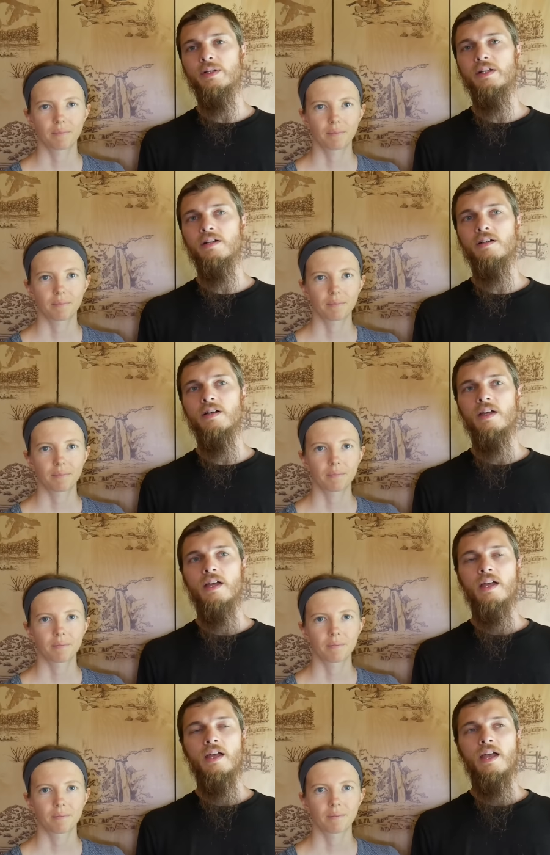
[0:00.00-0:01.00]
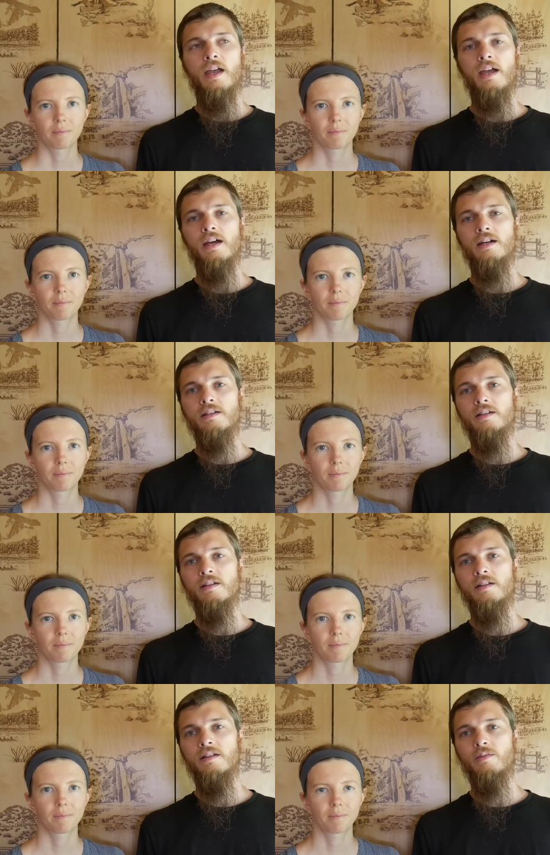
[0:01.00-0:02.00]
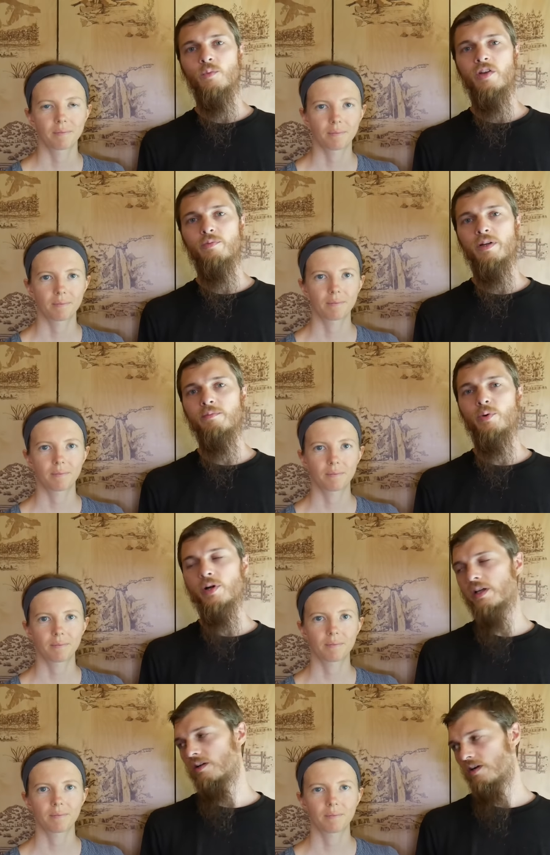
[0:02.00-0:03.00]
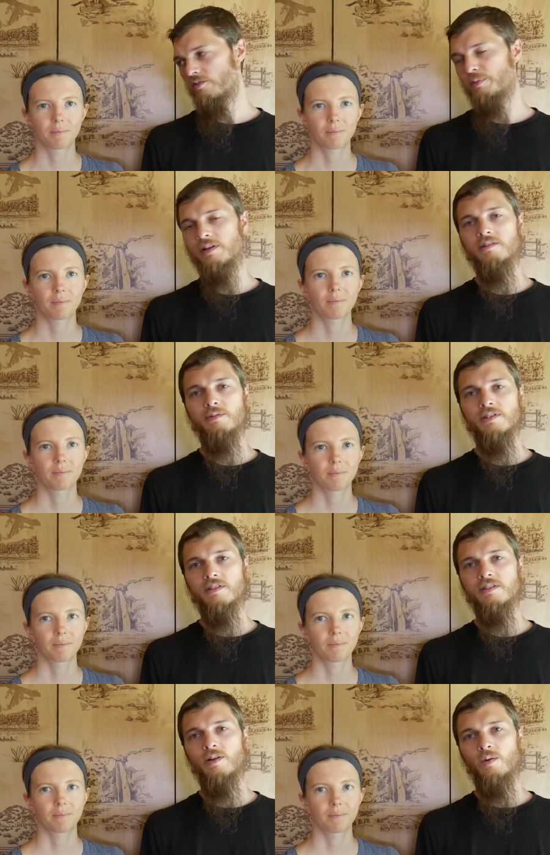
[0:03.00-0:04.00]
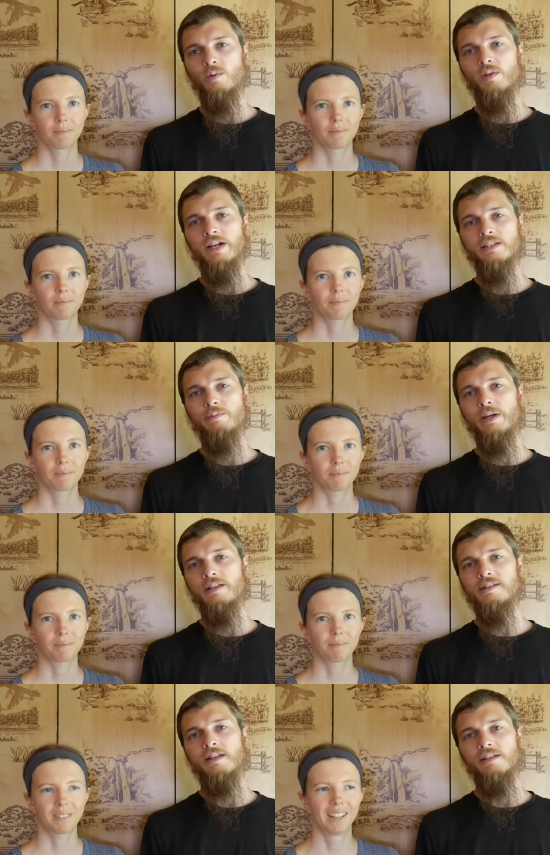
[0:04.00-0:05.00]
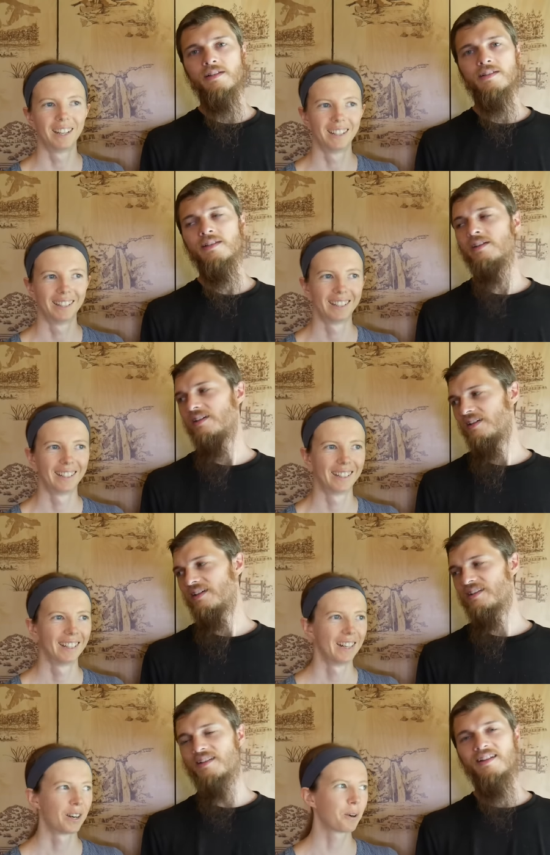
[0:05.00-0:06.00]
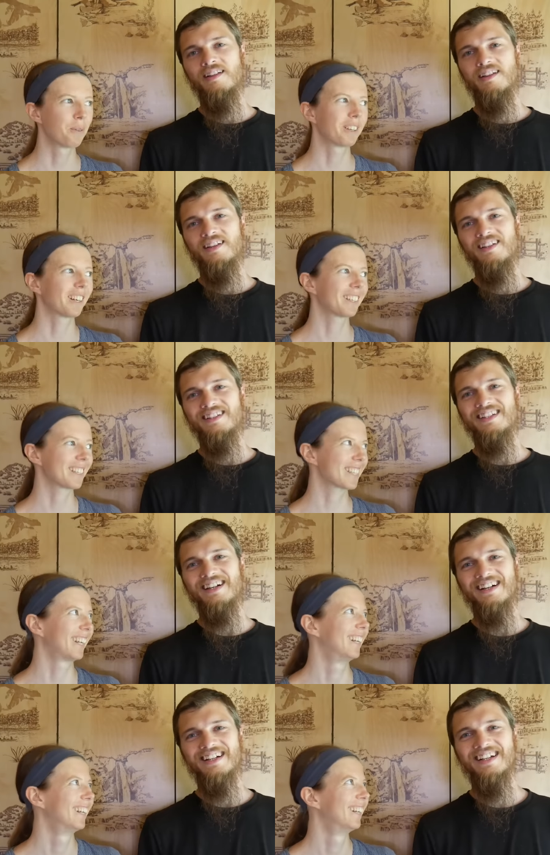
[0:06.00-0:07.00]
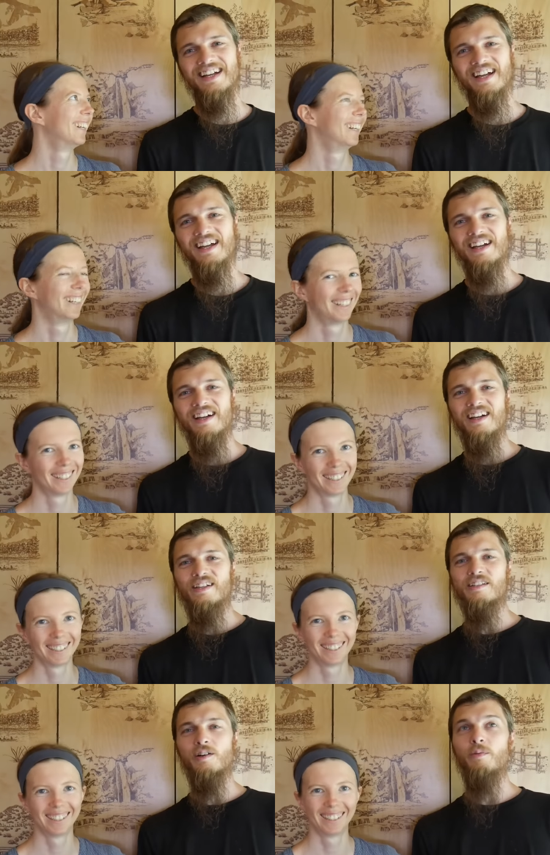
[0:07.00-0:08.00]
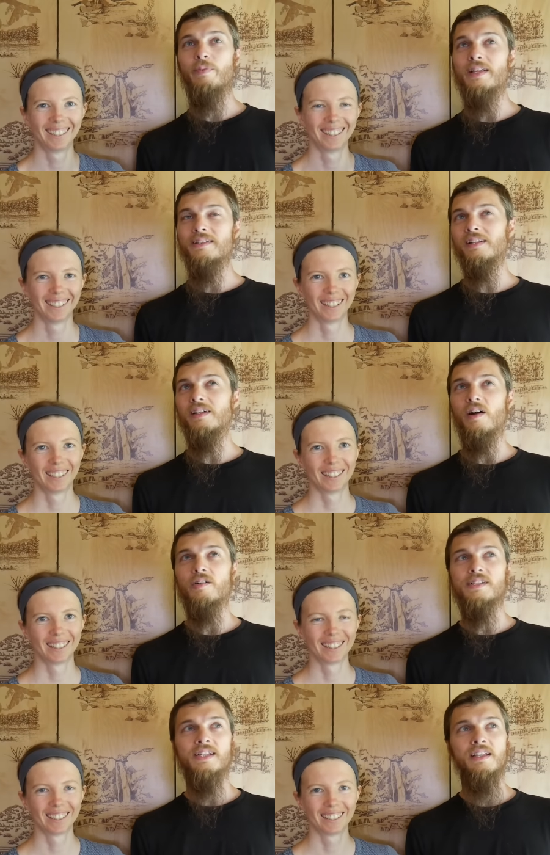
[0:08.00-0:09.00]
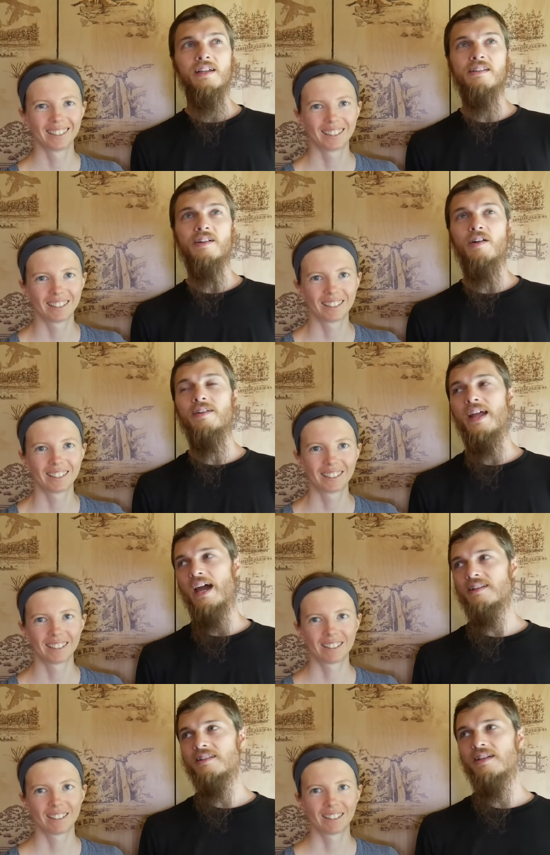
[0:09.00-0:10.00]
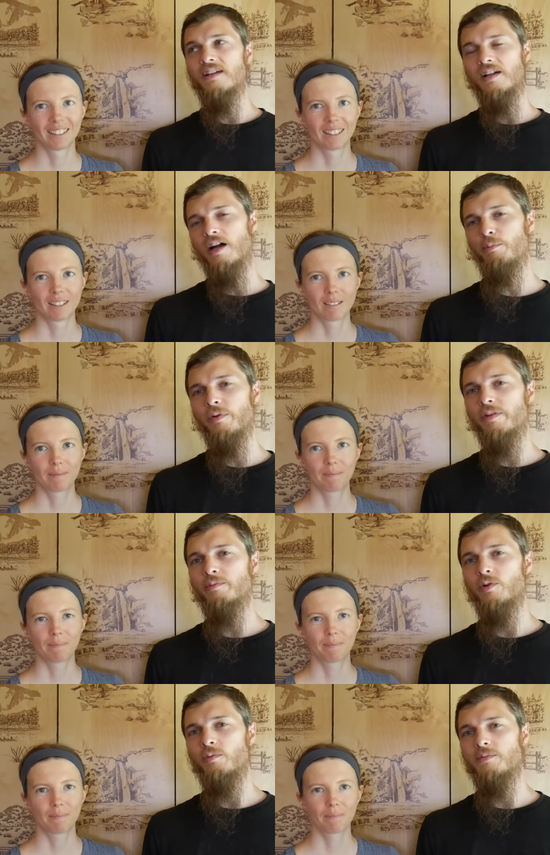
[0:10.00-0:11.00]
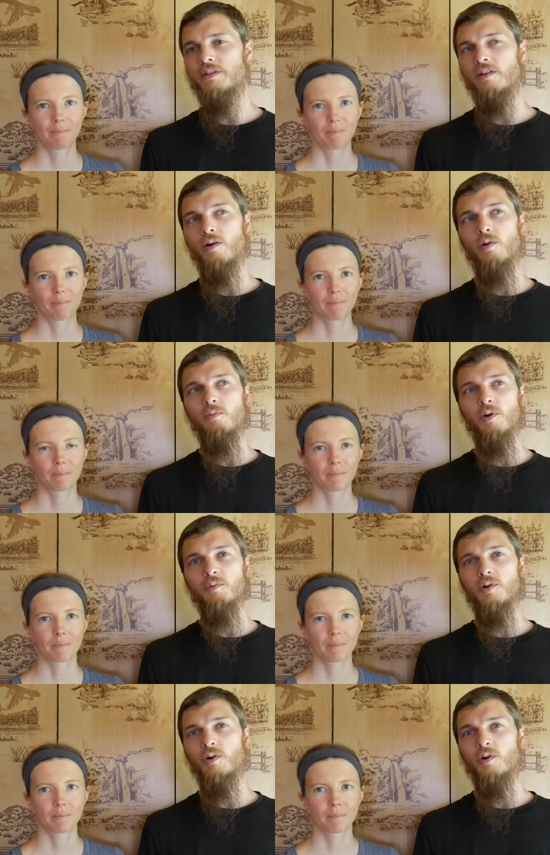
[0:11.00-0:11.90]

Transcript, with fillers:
Speaker 1: in here, and we've been putting it off because we just don't like to paint ceilings.
Speaker 2: Who does?
Speaker 1: Yeah. So basically our ceilings are nasty in a couple of the rooms. The whole mobile